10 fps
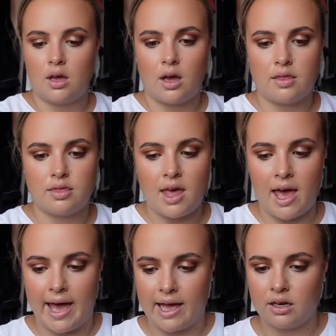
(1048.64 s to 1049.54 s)
And
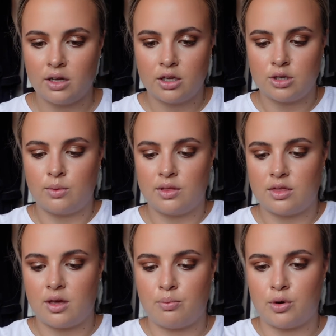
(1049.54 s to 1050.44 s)
then with
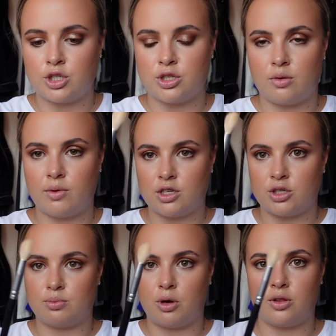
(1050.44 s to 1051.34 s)
the brush that we
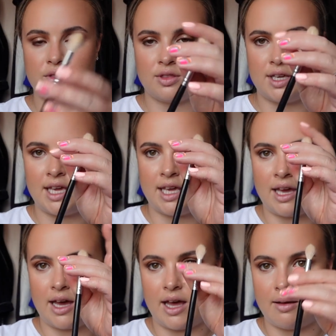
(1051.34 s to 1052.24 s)
just put
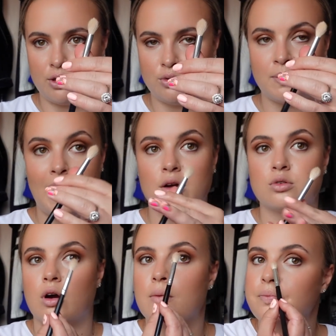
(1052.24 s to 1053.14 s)
the loose
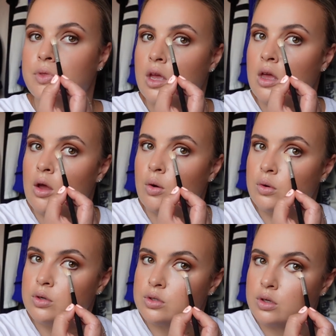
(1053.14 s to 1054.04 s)
powder on,
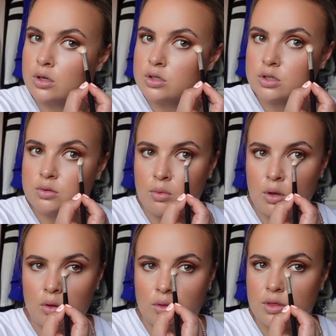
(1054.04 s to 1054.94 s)
I'm just going to
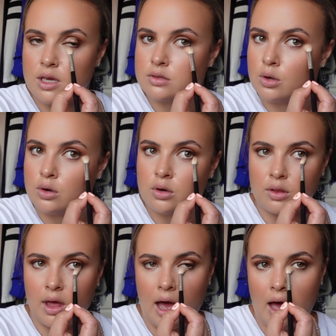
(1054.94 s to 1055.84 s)
smooth this under
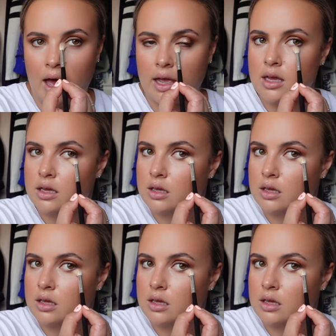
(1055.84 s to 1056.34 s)
the eye.